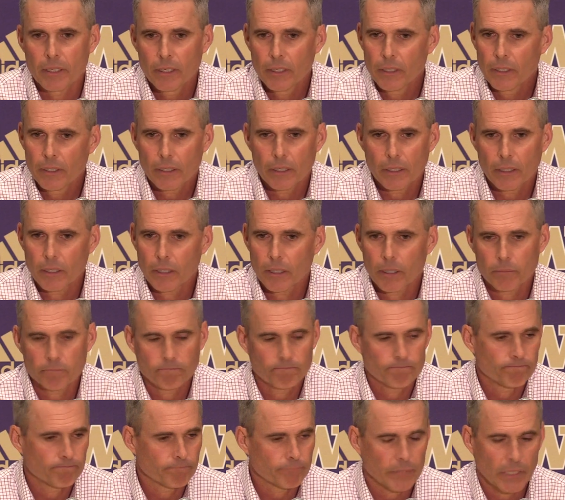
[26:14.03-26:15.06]

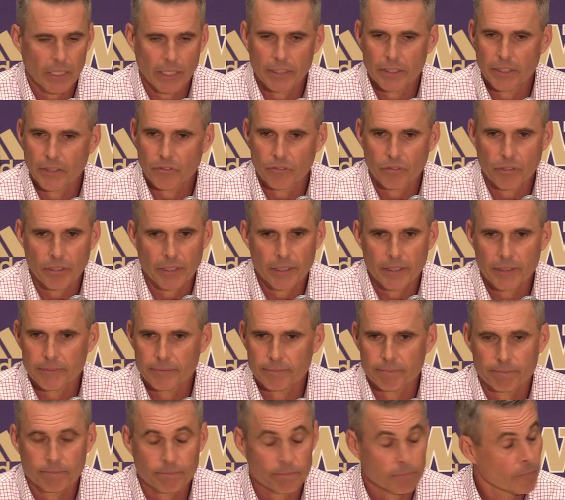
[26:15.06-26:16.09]
I did see it.
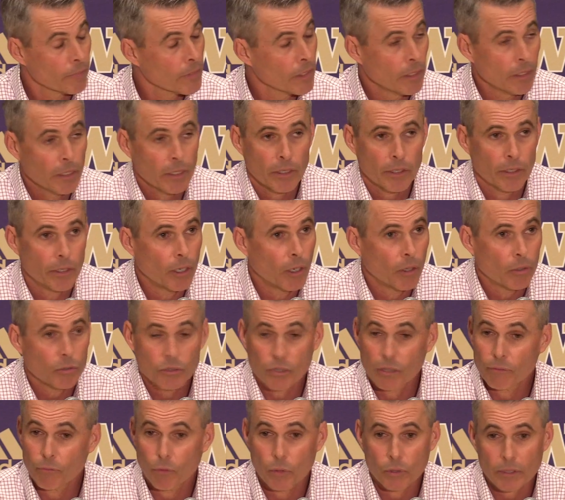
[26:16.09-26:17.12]
And, you know,
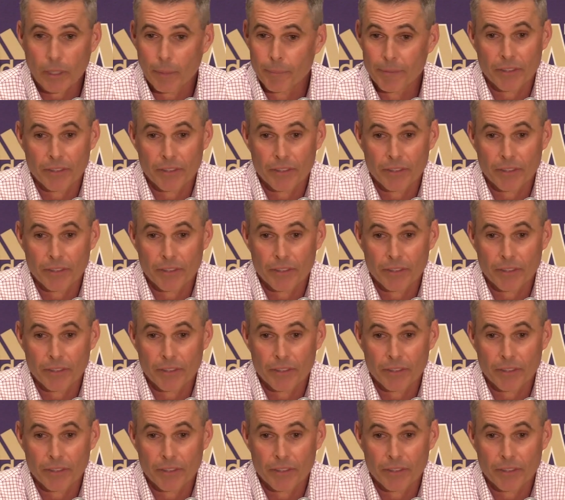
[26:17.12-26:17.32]
it's unfortunate.